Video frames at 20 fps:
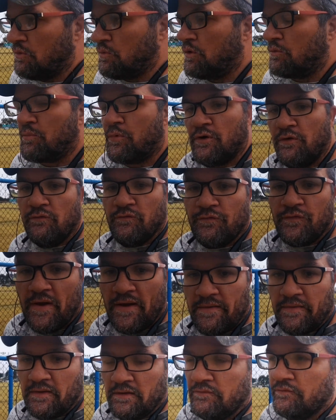We're putting
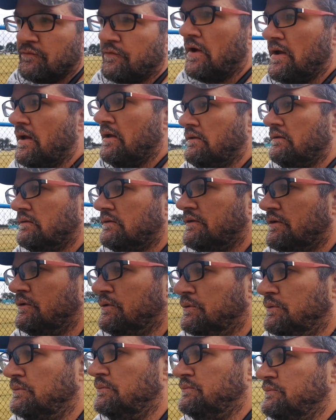faith in Trump,
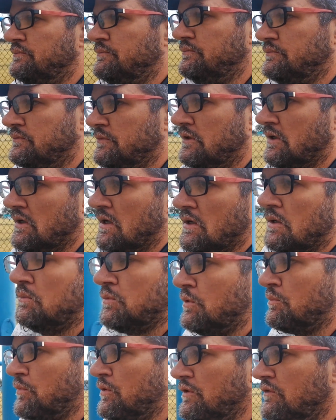that
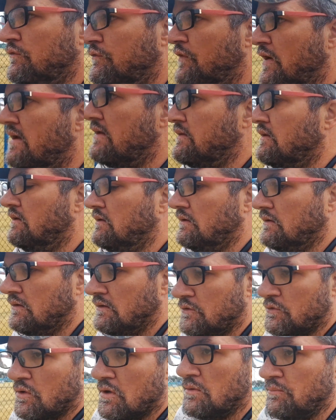Trump is
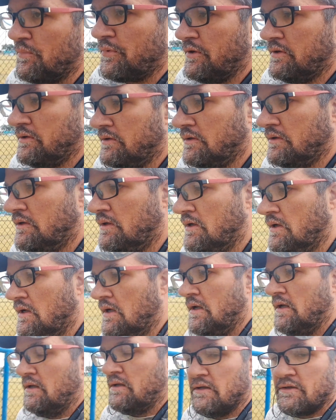a part of God's
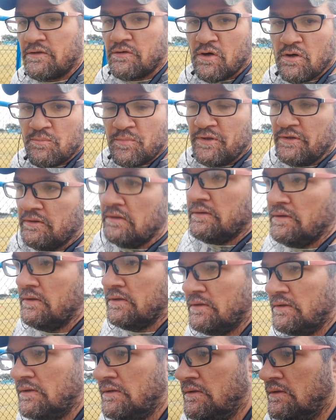team.
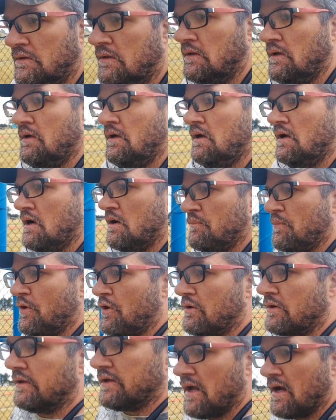Vance, we're
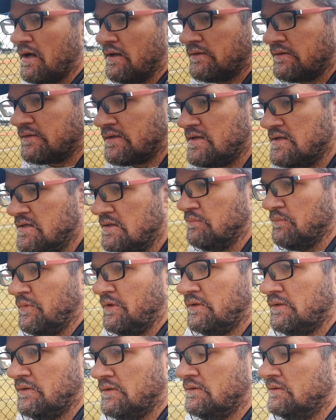hoping that you're part of
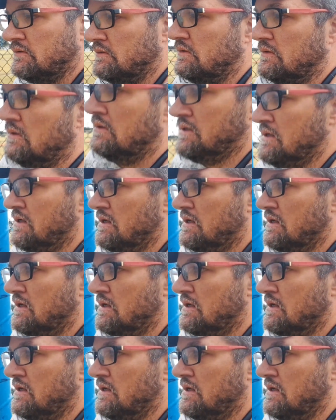God's team.